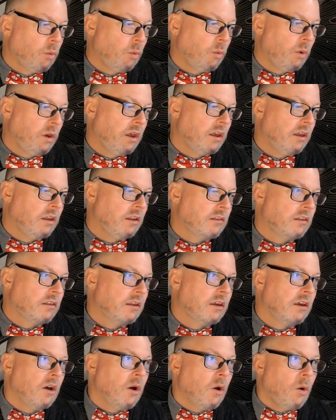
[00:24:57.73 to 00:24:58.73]
with
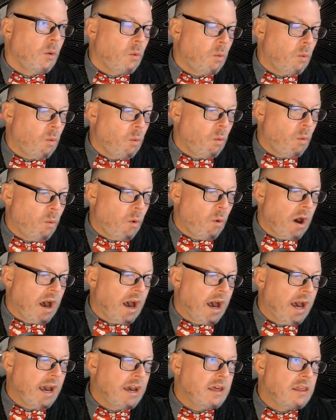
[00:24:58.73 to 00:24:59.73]

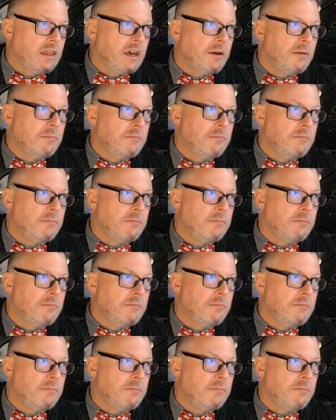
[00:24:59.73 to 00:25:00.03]
why the